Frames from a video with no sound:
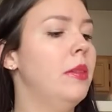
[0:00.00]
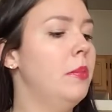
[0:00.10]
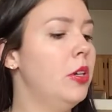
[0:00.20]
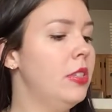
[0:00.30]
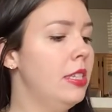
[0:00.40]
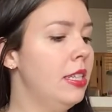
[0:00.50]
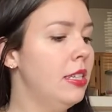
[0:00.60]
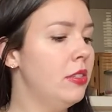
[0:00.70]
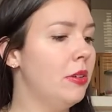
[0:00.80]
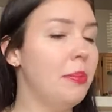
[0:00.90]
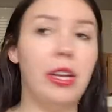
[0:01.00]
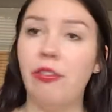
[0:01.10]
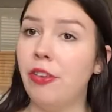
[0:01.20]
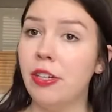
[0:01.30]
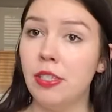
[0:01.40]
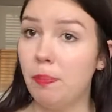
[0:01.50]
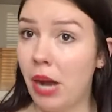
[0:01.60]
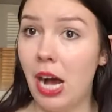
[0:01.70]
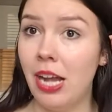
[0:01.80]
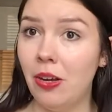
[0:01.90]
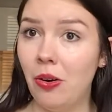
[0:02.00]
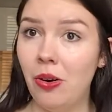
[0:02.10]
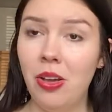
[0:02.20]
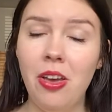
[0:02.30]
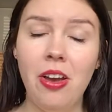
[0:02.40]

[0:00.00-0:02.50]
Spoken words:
most of these from my first pile